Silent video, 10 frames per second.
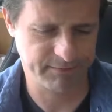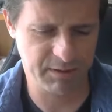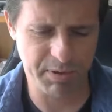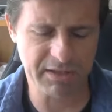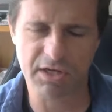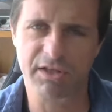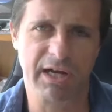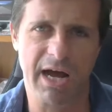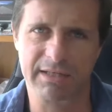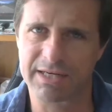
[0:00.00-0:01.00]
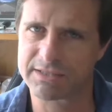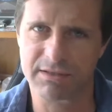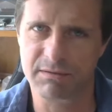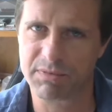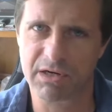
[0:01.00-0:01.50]
Depends on the context
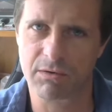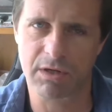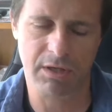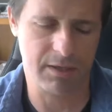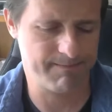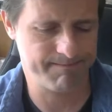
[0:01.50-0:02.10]
of the beer, really.